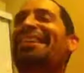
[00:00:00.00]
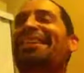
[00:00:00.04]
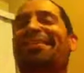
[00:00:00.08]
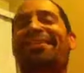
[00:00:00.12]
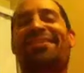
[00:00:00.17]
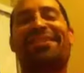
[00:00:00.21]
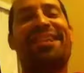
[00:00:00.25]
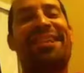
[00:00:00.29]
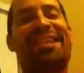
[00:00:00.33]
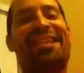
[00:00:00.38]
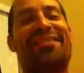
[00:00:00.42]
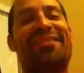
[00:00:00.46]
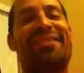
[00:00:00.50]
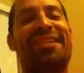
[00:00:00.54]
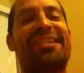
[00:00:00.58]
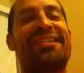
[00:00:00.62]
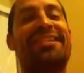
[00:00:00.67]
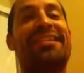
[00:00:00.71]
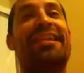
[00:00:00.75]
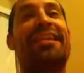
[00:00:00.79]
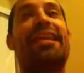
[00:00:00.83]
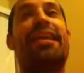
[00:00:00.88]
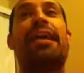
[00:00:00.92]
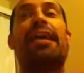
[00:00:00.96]
But anyways,
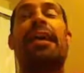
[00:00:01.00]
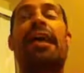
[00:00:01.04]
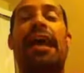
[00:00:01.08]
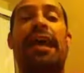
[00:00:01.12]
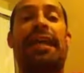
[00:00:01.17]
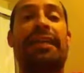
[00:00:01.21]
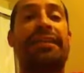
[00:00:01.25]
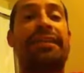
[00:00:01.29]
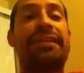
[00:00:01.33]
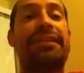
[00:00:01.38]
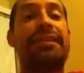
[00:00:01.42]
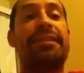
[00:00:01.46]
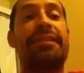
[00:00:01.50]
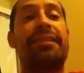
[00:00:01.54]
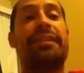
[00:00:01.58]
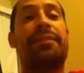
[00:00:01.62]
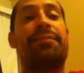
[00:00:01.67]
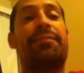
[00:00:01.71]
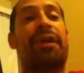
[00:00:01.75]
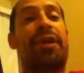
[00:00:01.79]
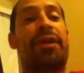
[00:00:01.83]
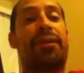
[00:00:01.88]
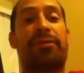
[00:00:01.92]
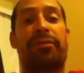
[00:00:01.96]
I dig
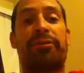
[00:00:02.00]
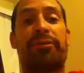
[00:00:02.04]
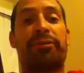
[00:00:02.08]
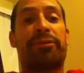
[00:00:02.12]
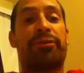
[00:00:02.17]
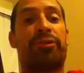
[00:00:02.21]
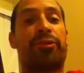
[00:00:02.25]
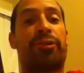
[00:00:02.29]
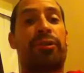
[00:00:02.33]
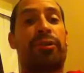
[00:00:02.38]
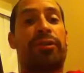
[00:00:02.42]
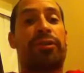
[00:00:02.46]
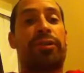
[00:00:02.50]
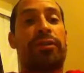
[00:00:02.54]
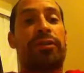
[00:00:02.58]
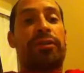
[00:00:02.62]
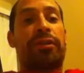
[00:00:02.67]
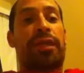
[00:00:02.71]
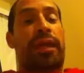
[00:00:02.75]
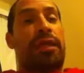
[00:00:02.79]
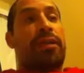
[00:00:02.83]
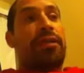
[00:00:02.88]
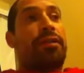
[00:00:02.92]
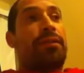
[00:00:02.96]
deep. I go through sources.
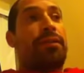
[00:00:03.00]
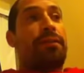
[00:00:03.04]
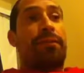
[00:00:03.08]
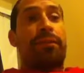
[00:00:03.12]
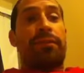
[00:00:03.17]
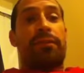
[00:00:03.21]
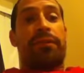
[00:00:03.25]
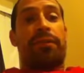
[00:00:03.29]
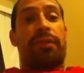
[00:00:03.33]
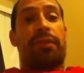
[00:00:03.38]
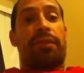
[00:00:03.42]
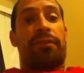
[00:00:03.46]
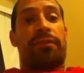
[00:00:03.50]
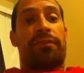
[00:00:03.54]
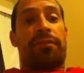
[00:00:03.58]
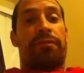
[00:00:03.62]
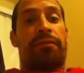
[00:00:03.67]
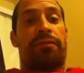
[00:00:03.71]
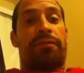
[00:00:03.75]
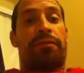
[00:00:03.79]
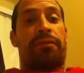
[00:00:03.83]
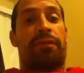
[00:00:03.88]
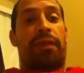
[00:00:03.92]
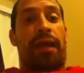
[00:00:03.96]
I look for stuff.
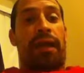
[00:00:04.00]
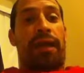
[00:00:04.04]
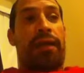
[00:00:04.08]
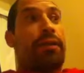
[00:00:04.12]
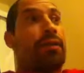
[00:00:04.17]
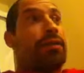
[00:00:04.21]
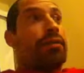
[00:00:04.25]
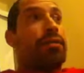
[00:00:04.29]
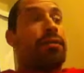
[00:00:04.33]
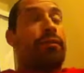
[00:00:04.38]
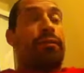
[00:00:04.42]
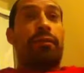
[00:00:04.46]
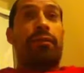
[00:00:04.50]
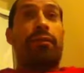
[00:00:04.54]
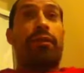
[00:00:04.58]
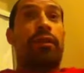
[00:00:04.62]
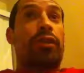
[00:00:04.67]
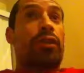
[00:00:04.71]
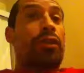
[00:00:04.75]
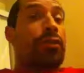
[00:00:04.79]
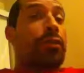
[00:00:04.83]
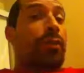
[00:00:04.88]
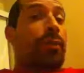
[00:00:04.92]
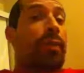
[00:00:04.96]

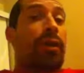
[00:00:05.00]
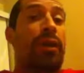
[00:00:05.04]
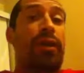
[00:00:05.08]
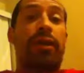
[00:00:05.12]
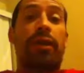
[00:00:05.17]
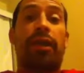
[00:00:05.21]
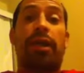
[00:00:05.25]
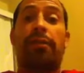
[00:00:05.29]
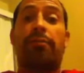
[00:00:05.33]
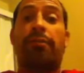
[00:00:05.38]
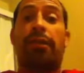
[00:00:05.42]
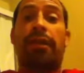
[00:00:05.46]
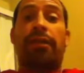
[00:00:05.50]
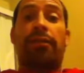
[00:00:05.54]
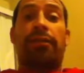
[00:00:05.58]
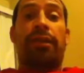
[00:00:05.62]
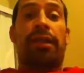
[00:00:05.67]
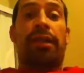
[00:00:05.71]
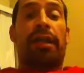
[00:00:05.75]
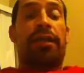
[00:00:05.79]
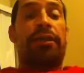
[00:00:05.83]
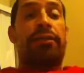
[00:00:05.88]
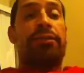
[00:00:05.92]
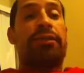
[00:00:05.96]
American
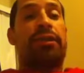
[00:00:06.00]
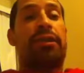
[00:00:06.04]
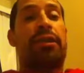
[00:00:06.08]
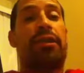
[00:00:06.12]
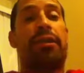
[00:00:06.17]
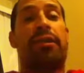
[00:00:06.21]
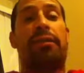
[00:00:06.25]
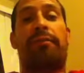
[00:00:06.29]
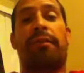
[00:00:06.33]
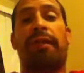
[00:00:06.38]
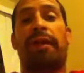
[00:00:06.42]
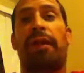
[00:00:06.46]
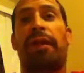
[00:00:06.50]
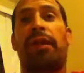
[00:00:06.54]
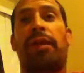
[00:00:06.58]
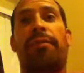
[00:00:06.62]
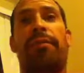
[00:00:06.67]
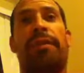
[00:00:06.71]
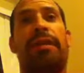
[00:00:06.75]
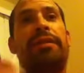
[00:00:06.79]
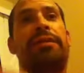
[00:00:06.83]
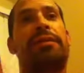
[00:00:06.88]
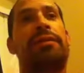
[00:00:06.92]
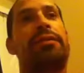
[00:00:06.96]
rhetoric, I use it on a regular
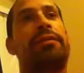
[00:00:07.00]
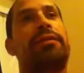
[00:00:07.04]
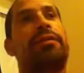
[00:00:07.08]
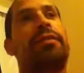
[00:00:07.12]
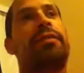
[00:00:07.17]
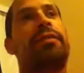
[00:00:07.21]
basis.